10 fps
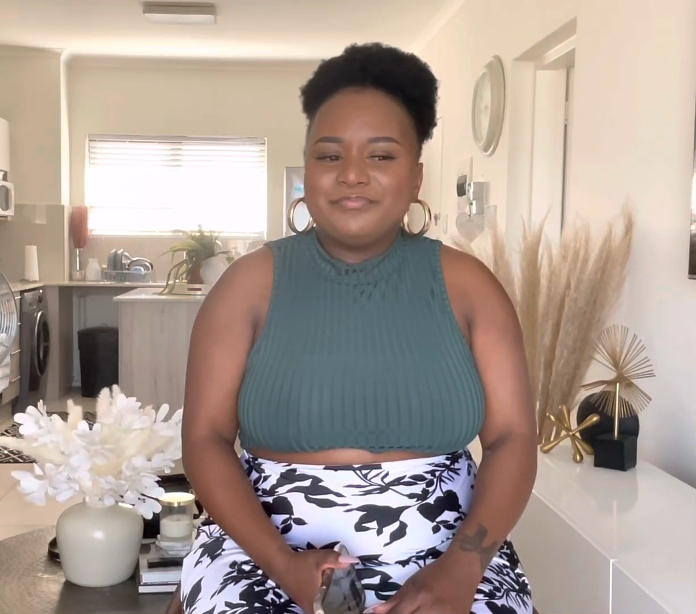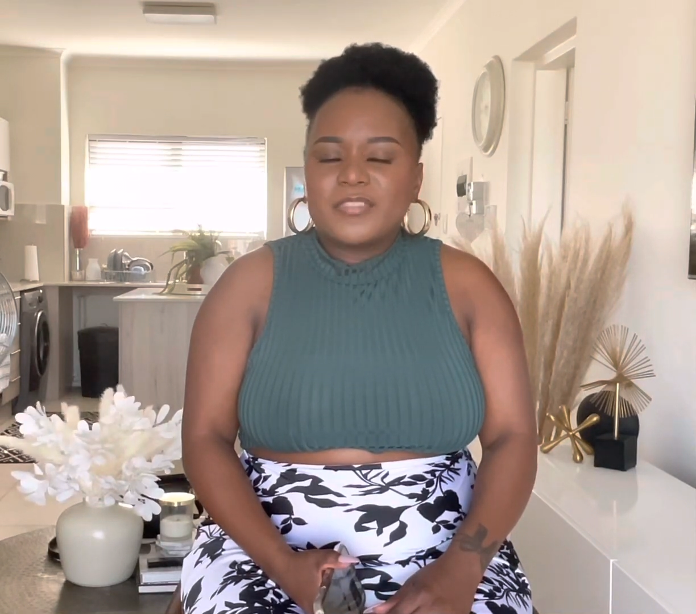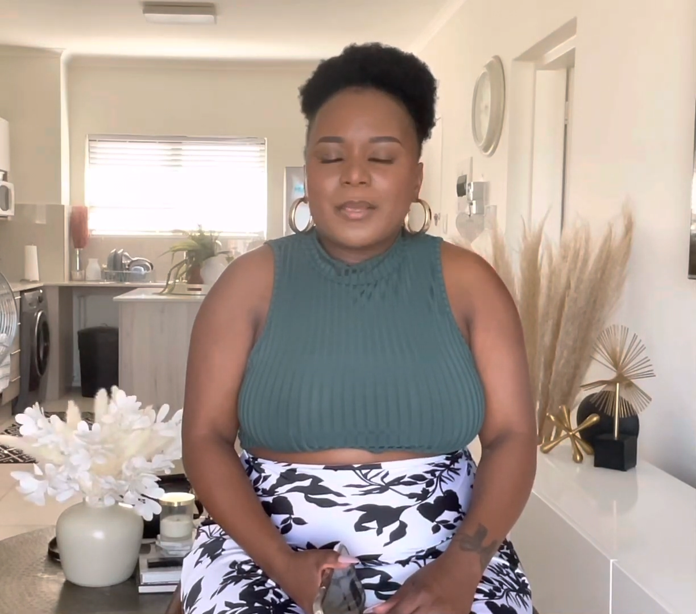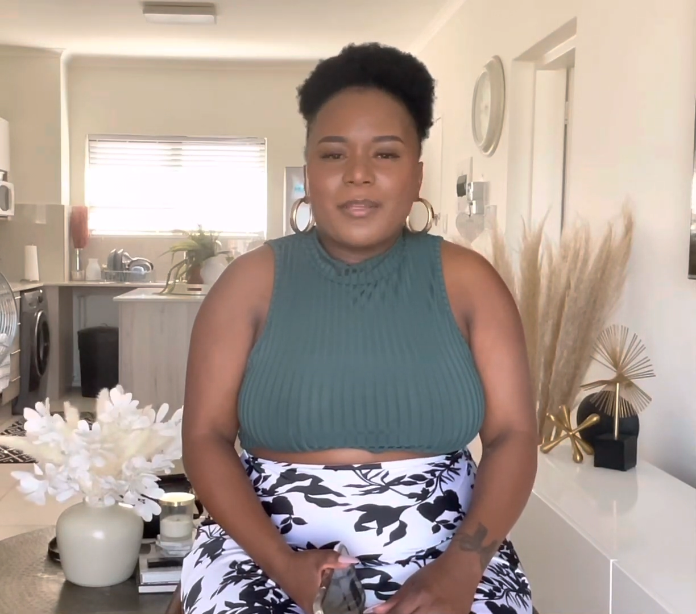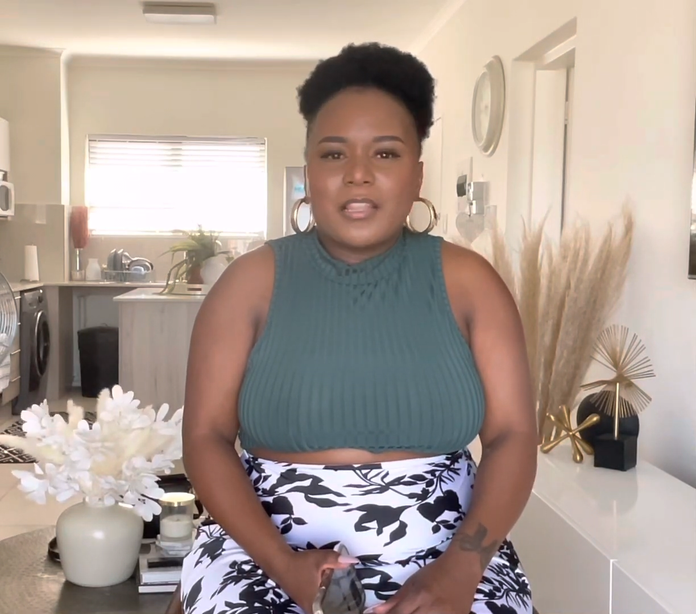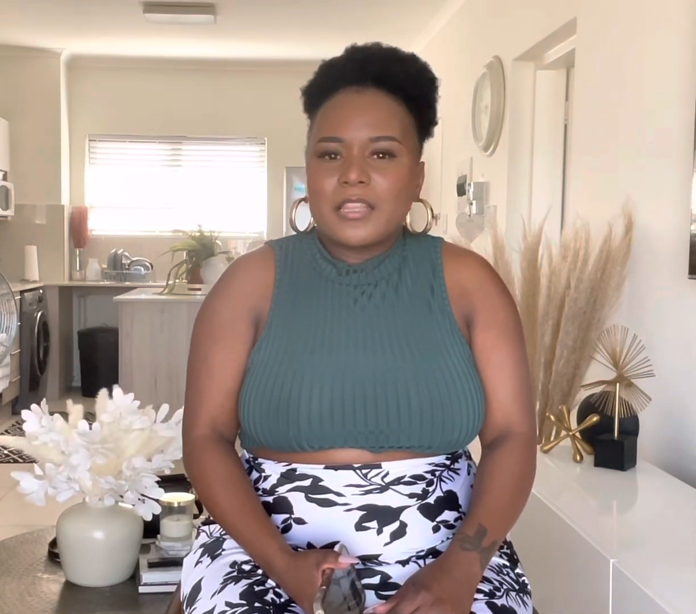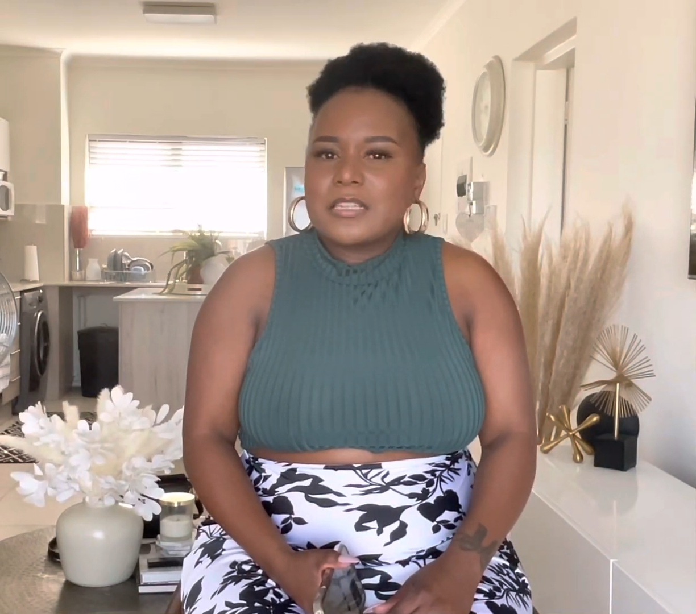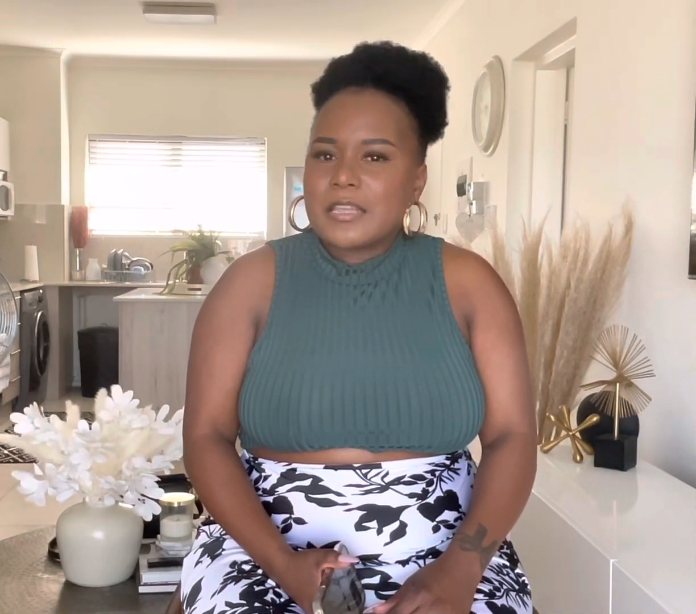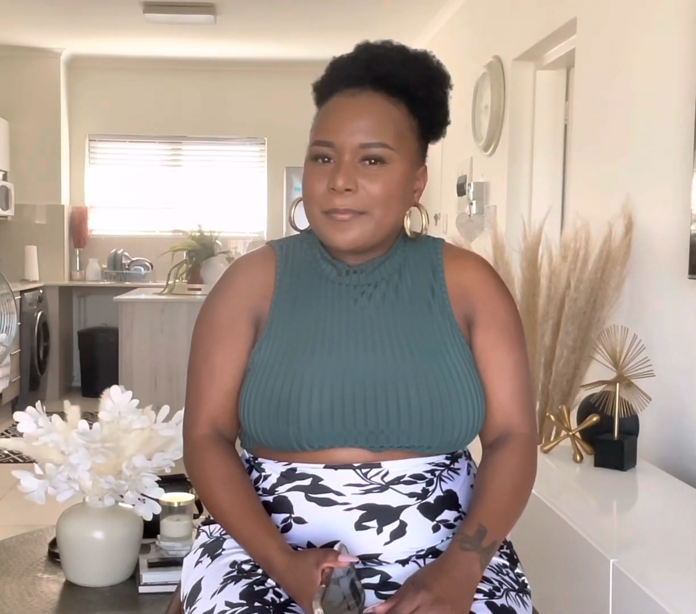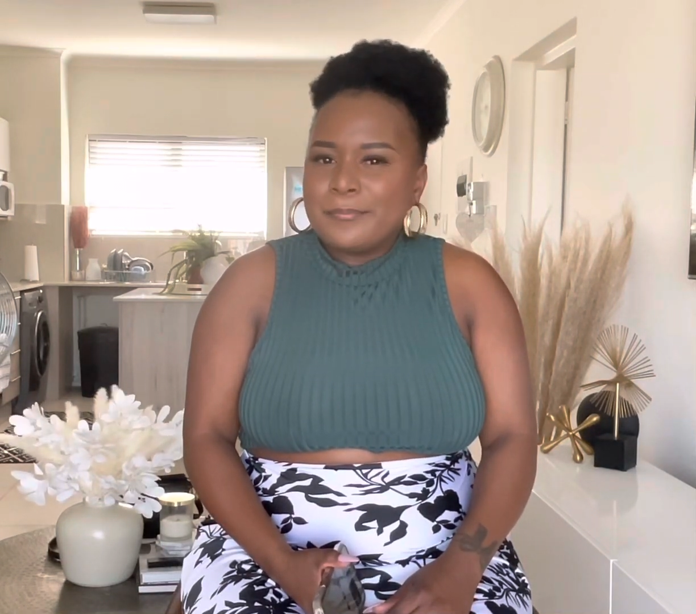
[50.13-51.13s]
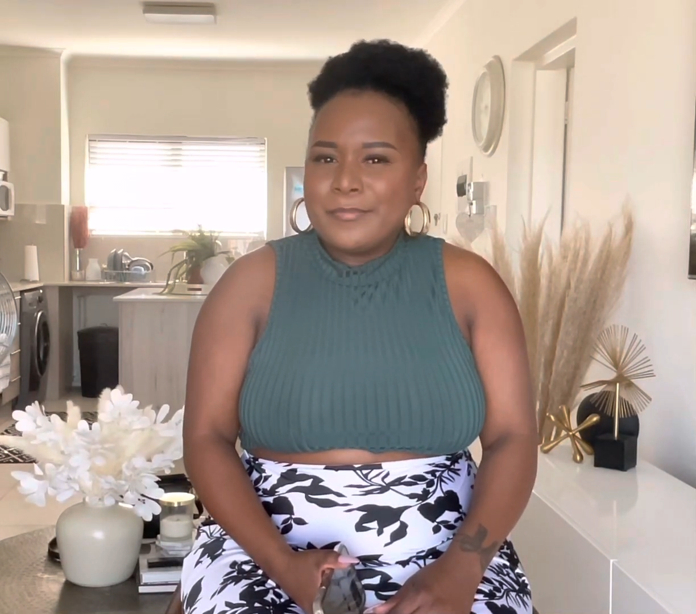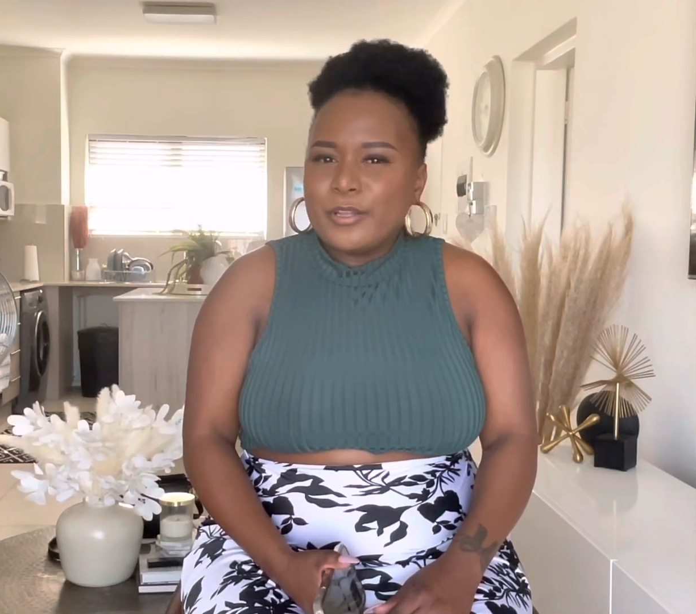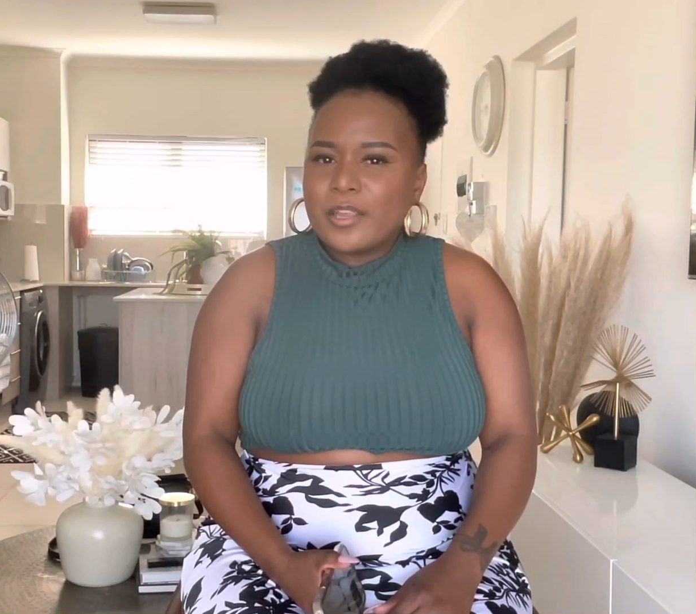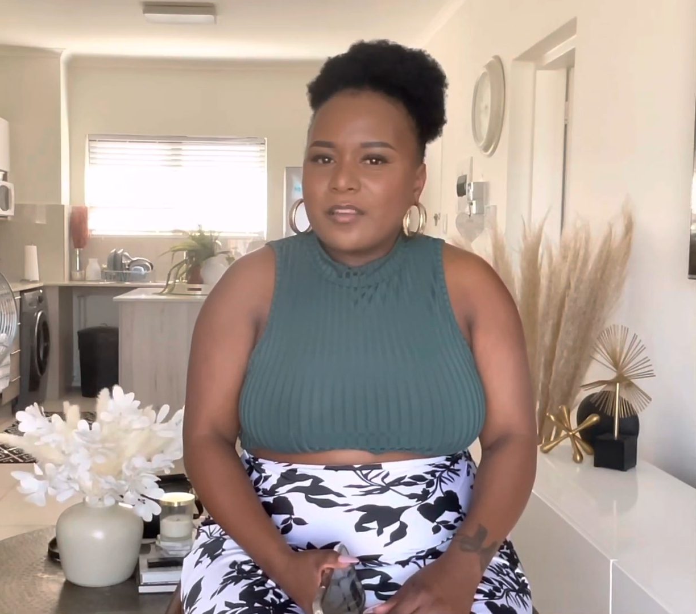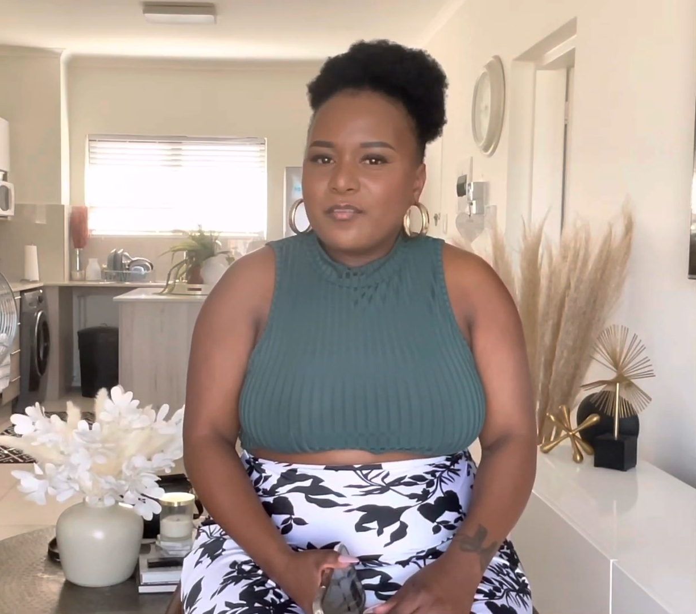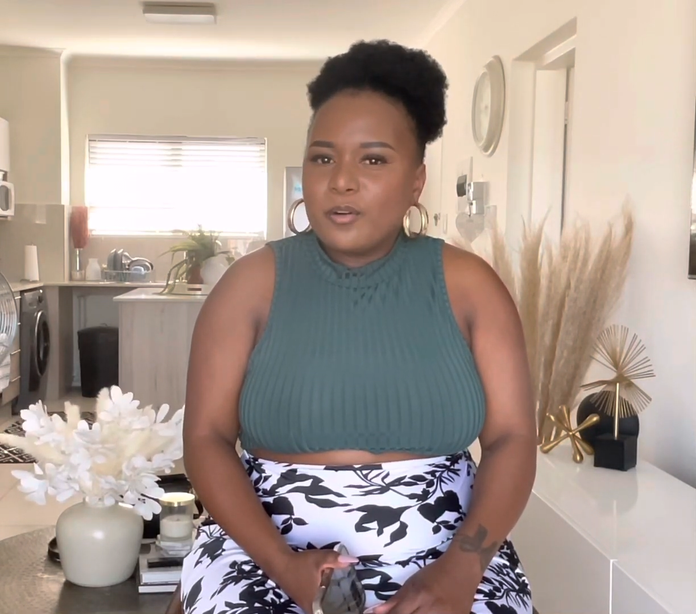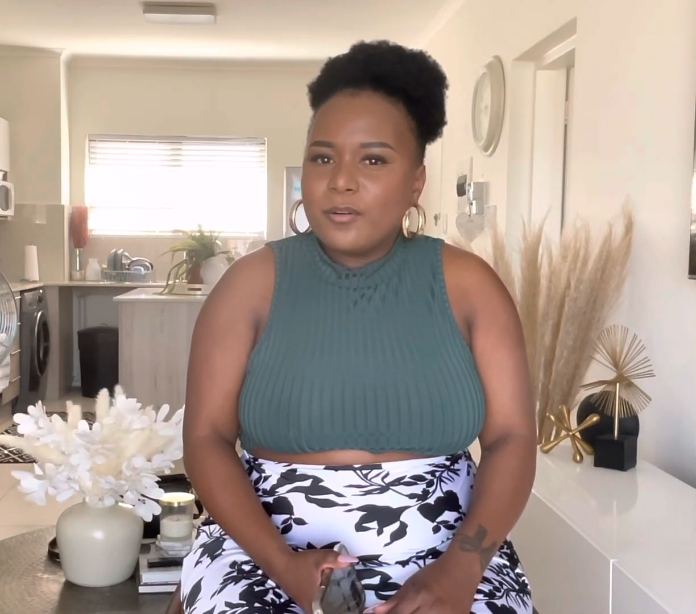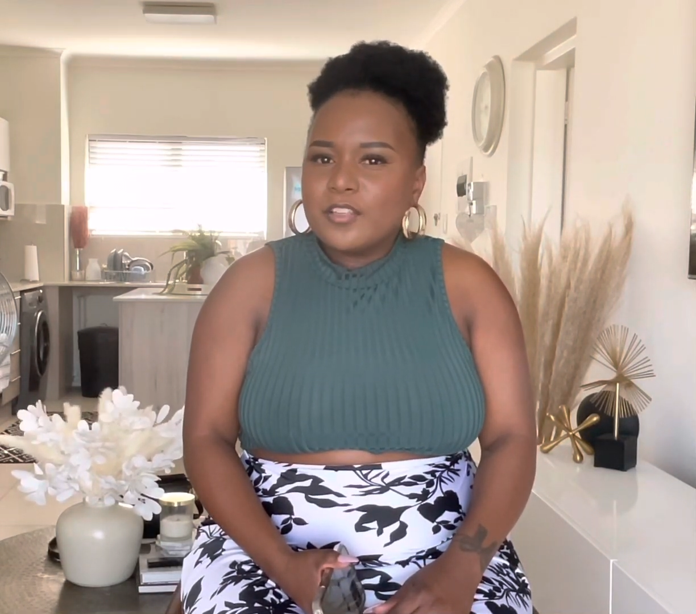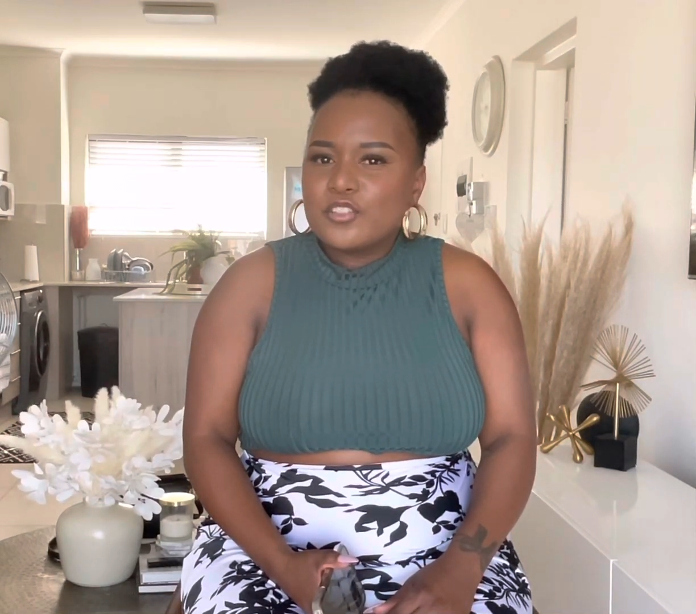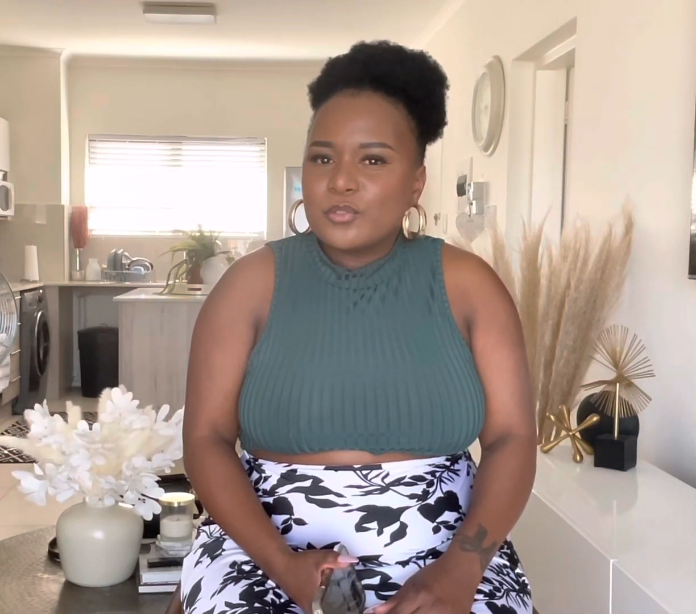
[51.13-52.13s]
some of the things I'm looking
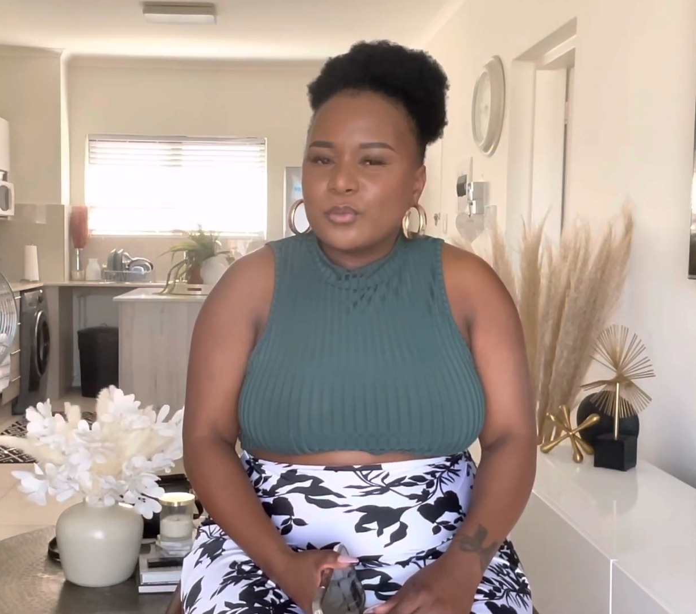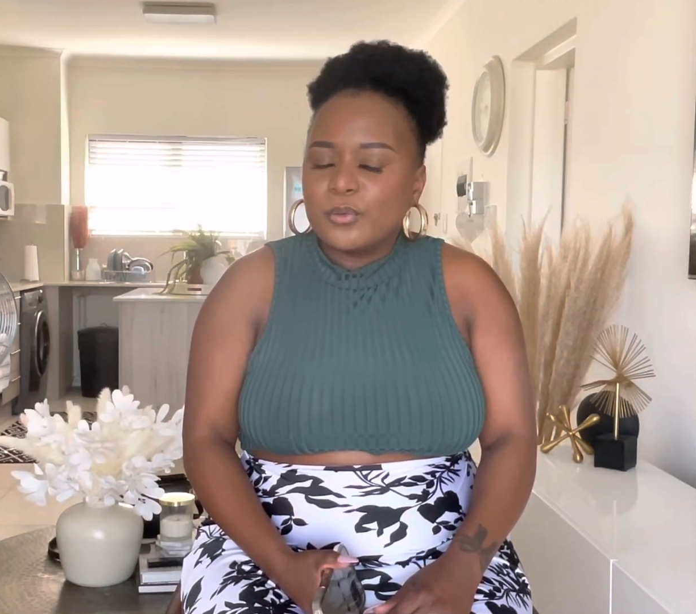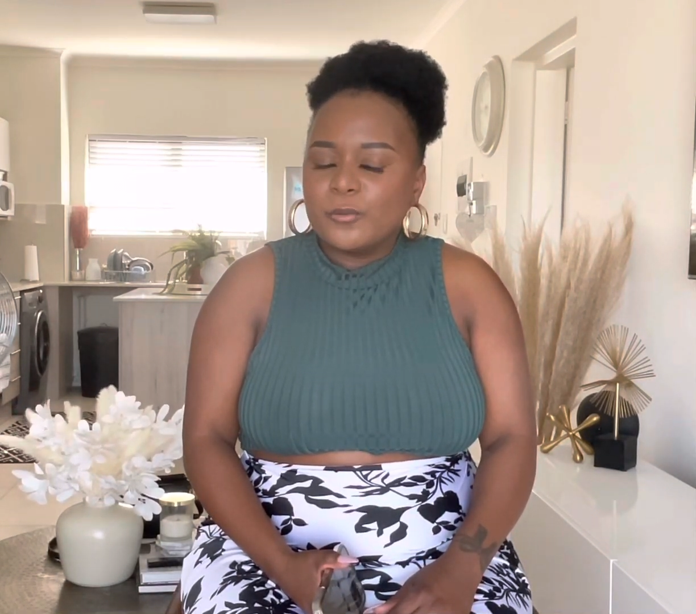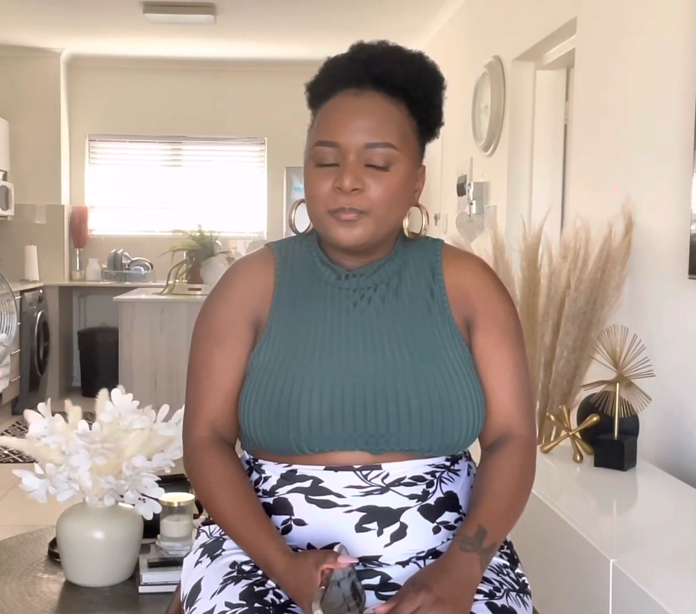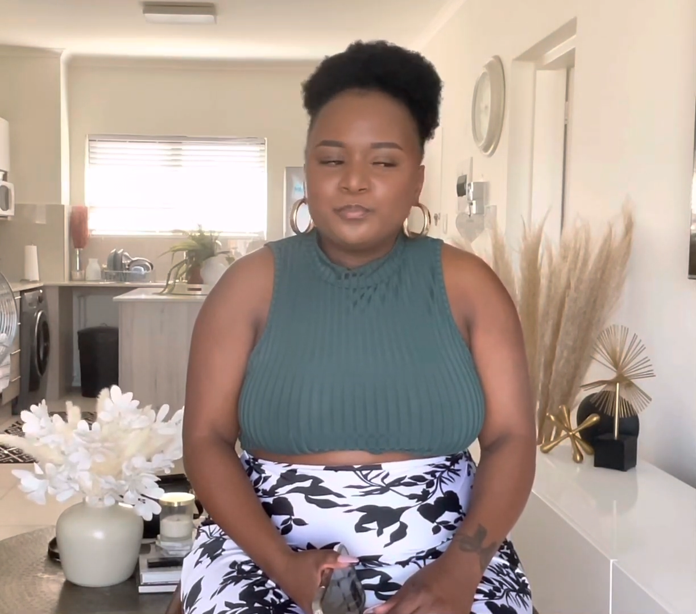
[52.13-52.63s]
forward to.